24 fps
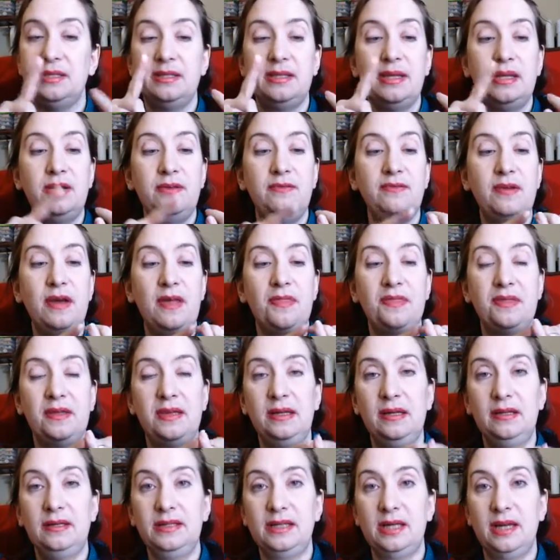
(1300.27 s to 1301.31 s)
Then you've got the
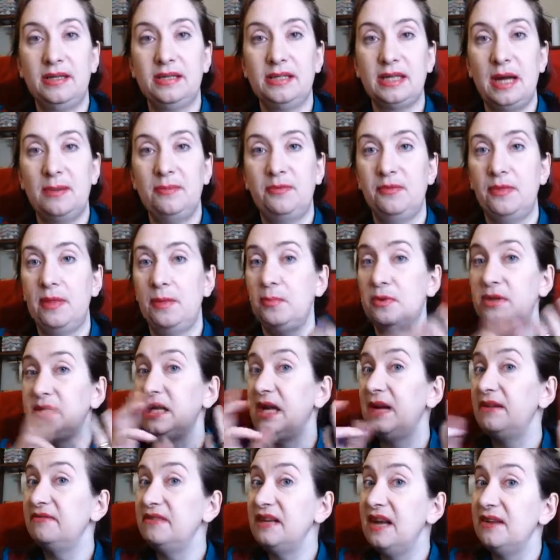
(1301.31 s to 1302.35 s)
gilding on top of them, which
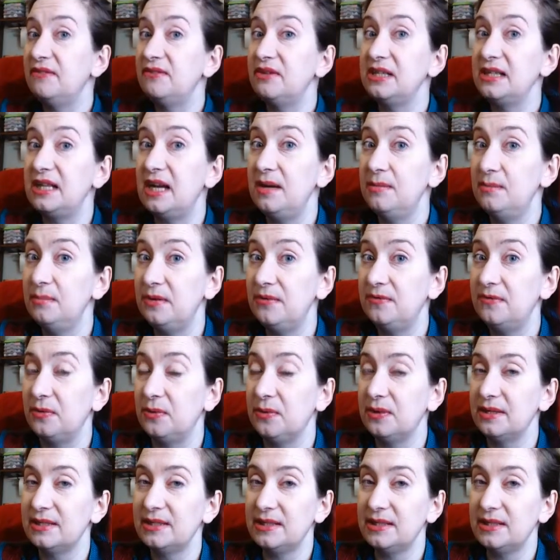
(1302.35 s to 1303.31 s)
I've never done before.